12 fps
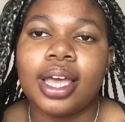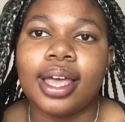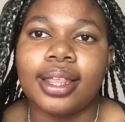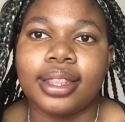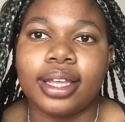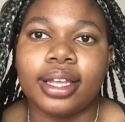
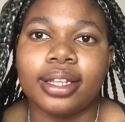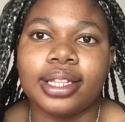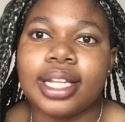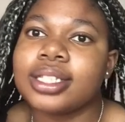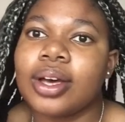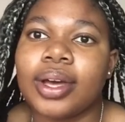And then
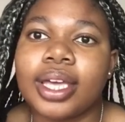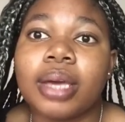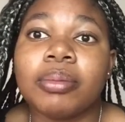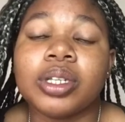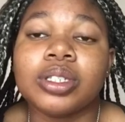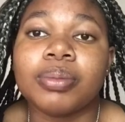that's how I
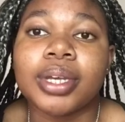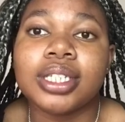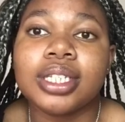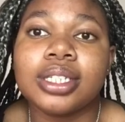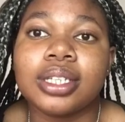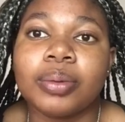came out to my
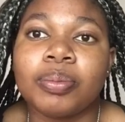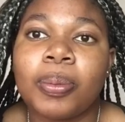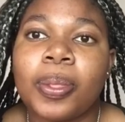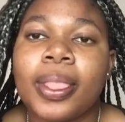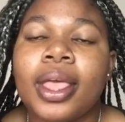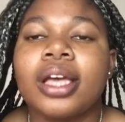sister.
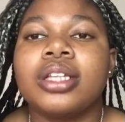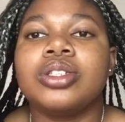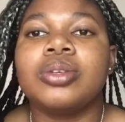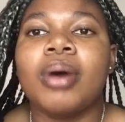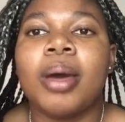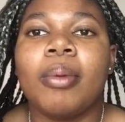
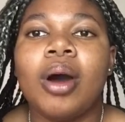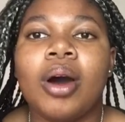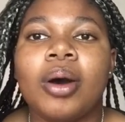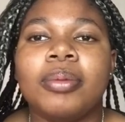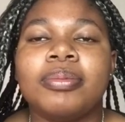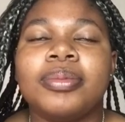To my
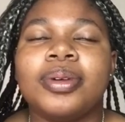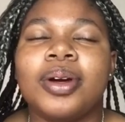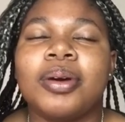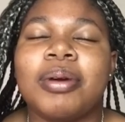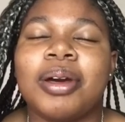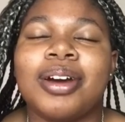mom,
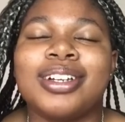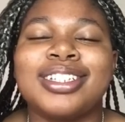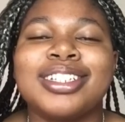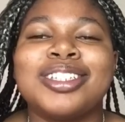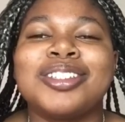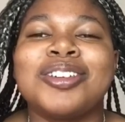oh my gosh,
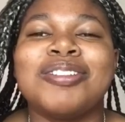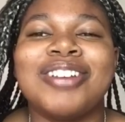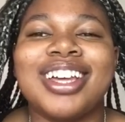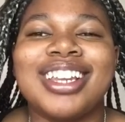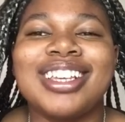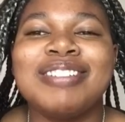this is so
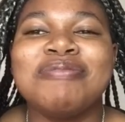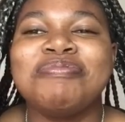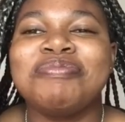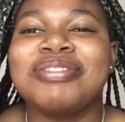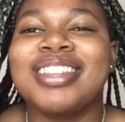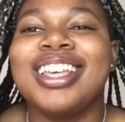funny.
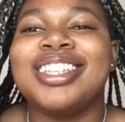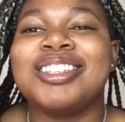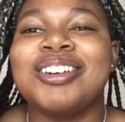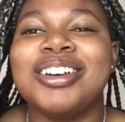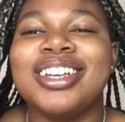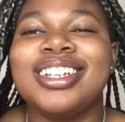
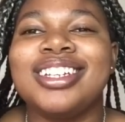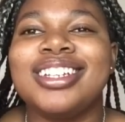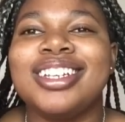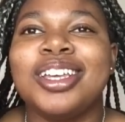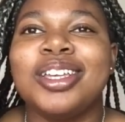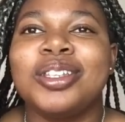So
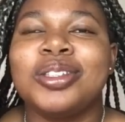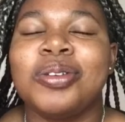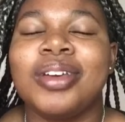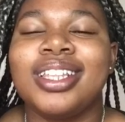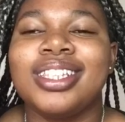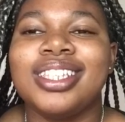in
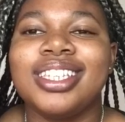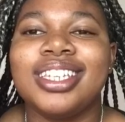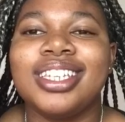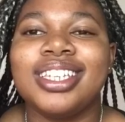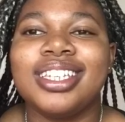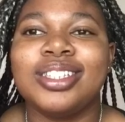
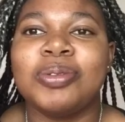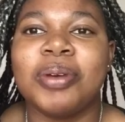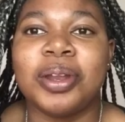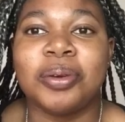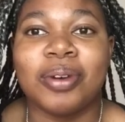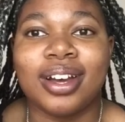
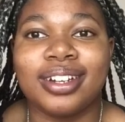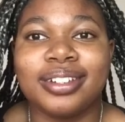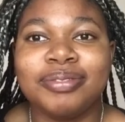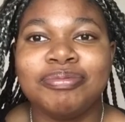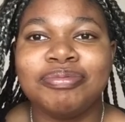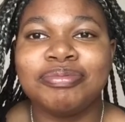2021,